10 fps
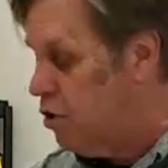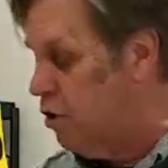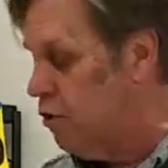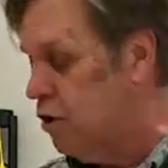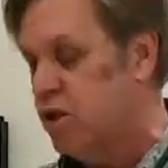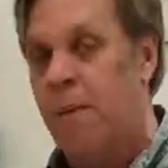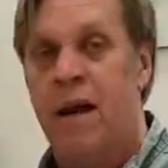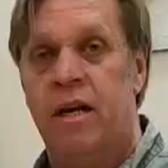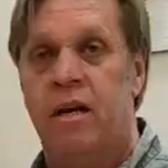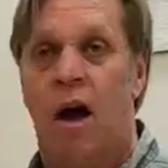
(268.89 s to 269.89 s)
and they're the
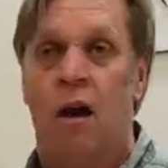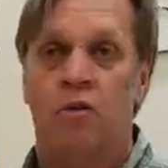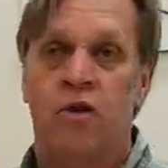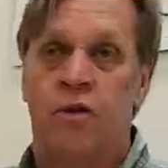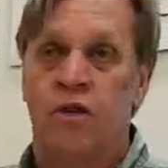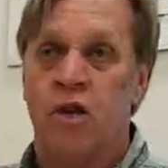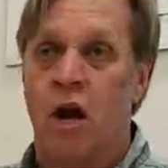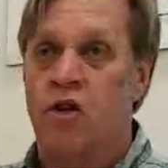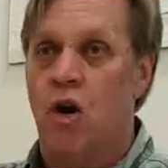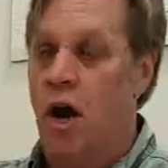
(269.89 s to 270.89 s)
spanding collars on the
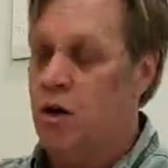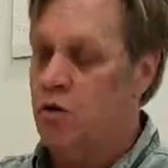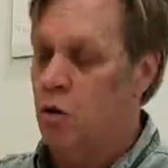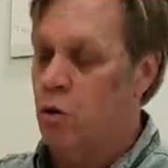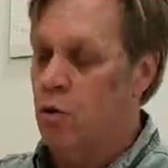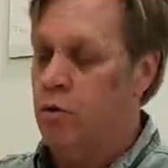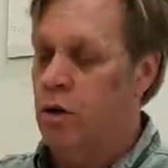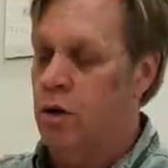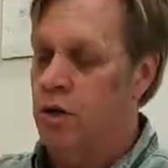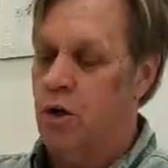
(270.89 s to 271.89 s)
stock shocks, or
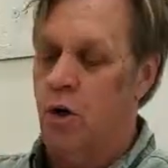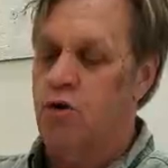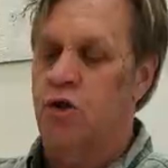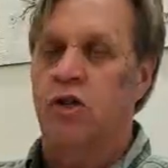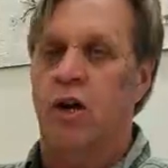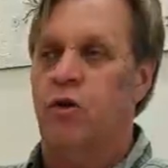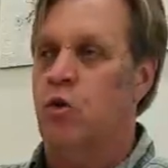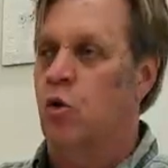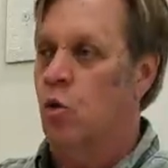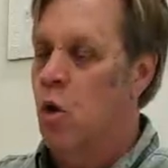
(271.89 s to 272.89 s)
the Cogent's got the
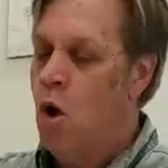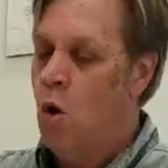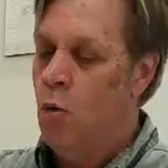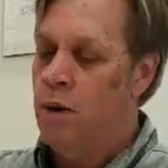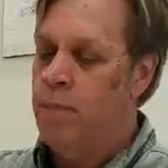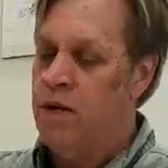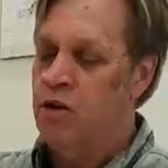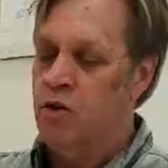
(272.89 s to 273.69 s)
cool one piece.